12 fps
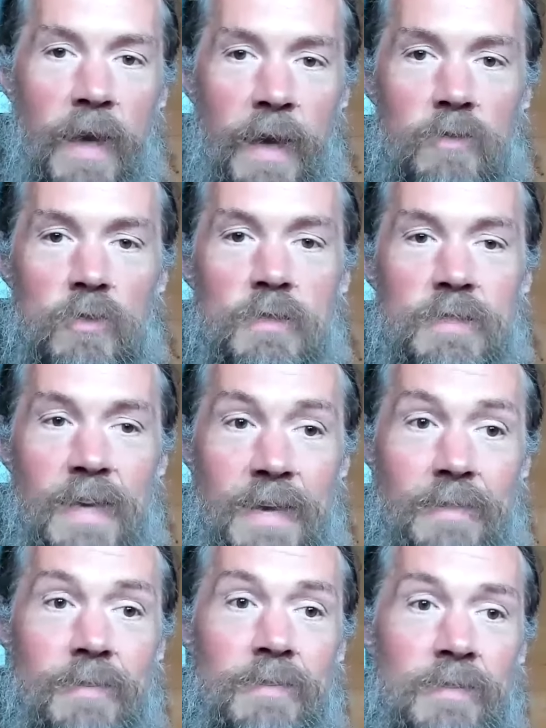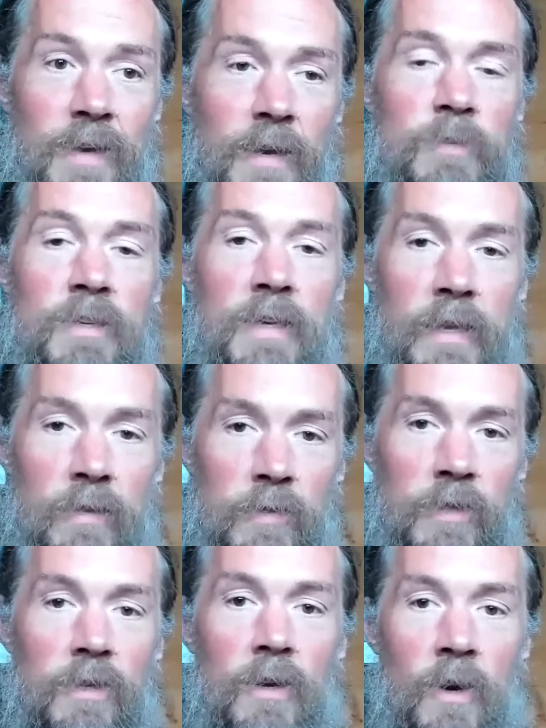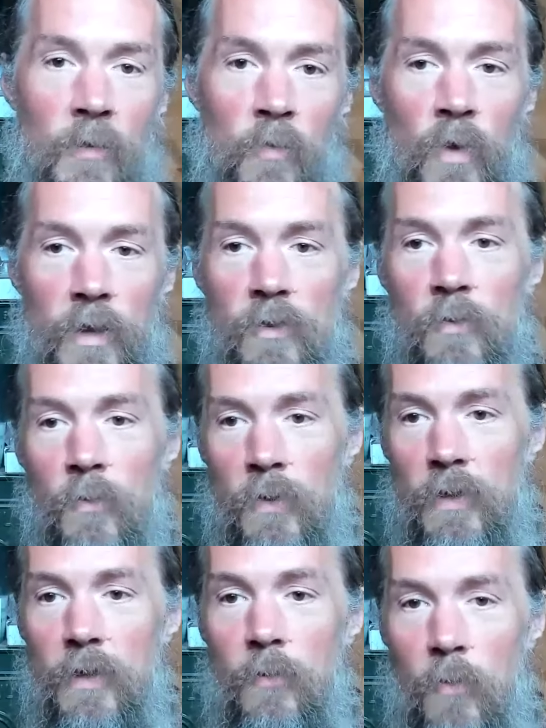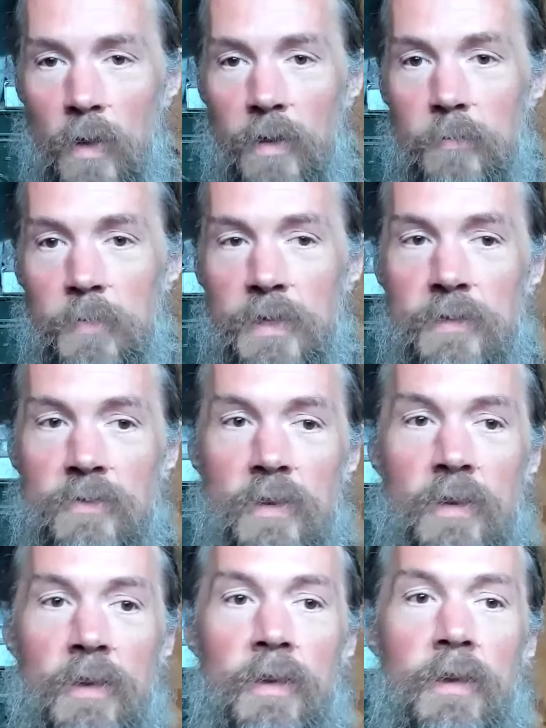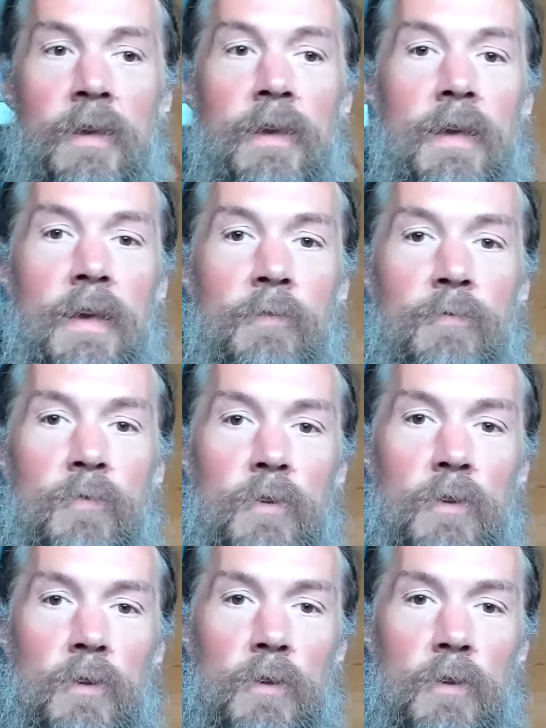actually take the time to get clear on what you really want, because if